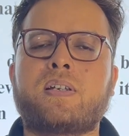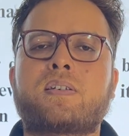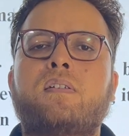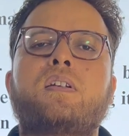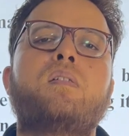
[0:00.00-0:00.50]

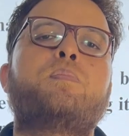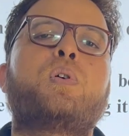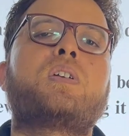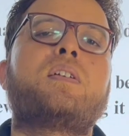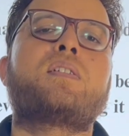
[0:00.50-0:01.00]
certain
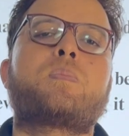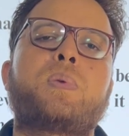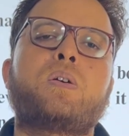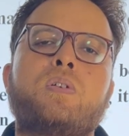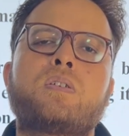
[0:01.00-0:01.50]
border
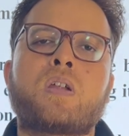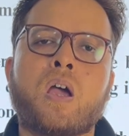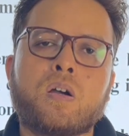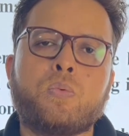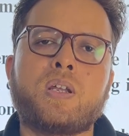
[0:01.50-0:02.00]
disputes
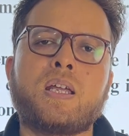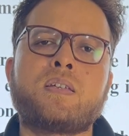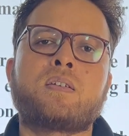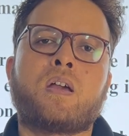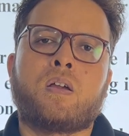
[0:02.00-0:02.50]
with
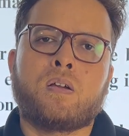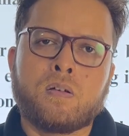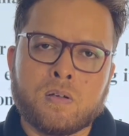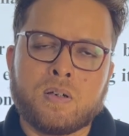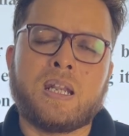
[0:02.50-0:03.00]
its
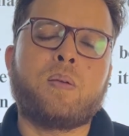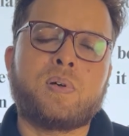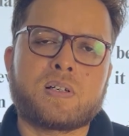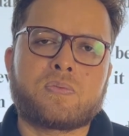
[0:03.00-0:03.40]
neighbors.